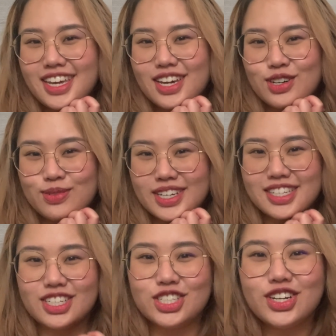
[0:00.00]
I hope you guys
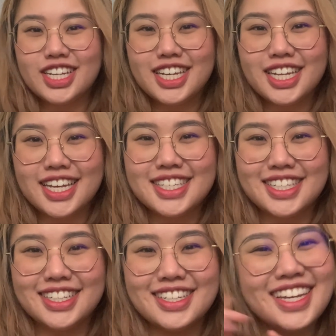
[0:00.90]
enjoyed it and
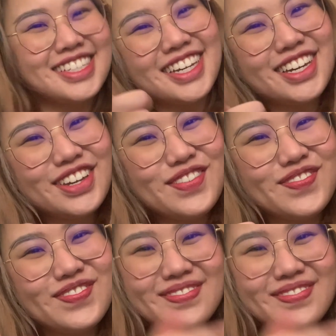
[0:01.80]
see you next time.